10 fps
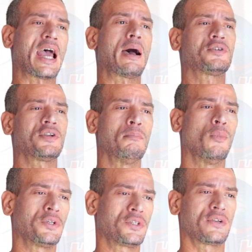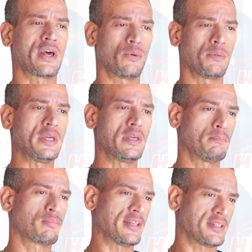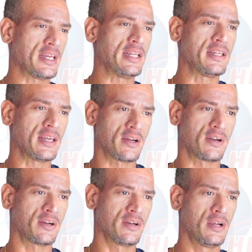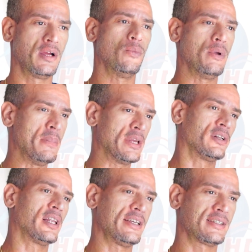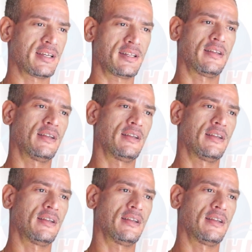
capture the moisture that would be present in the air. We mineralize it.